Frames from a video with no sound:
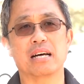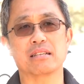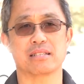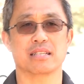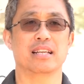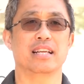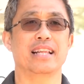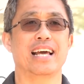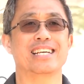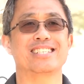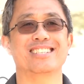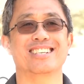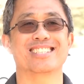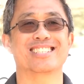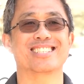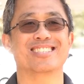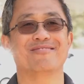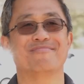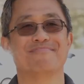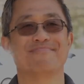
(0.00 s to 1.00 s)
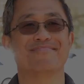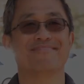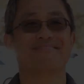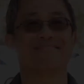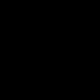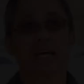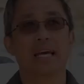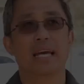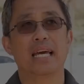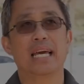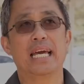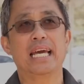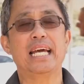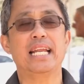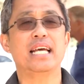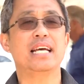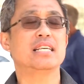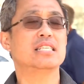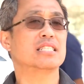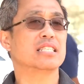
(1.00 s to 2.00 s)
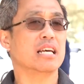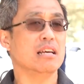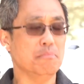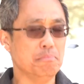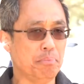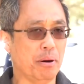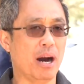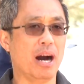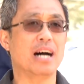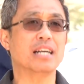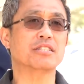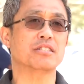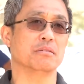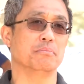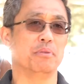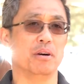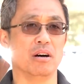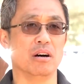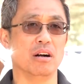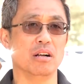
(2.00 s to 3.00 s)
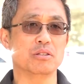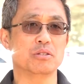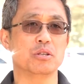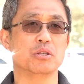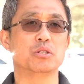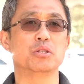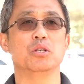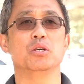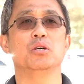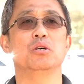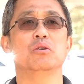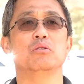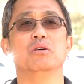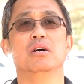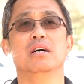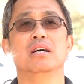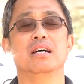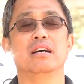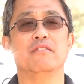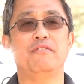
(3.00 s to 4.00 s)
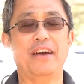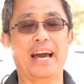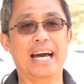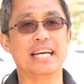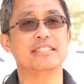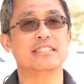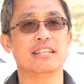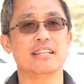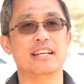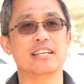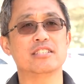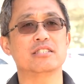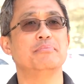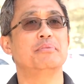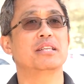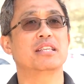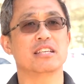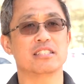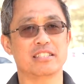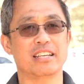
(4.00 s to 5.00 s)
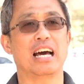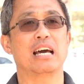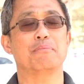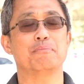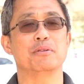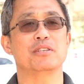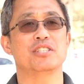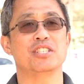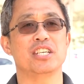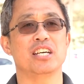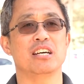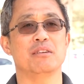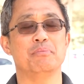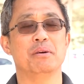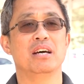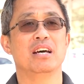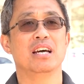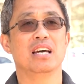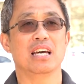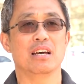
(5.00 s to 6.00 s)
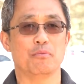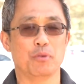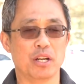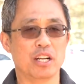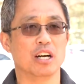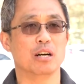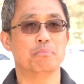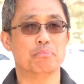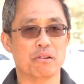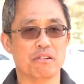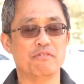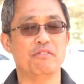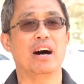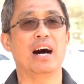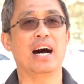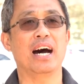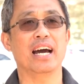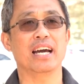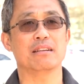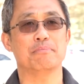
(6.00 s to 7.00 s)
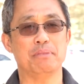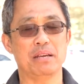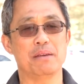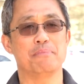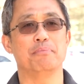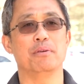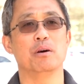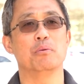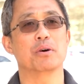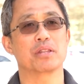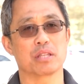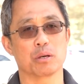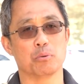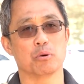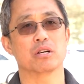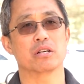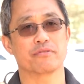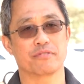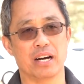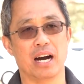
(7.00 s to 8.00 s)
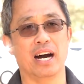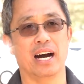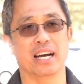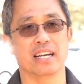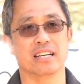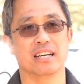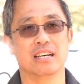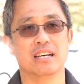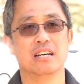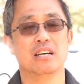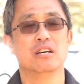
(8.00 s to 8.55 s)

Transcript: out to the nations. So it is impossible to do evangelism and discipleship if we don't provide people with the Word of God.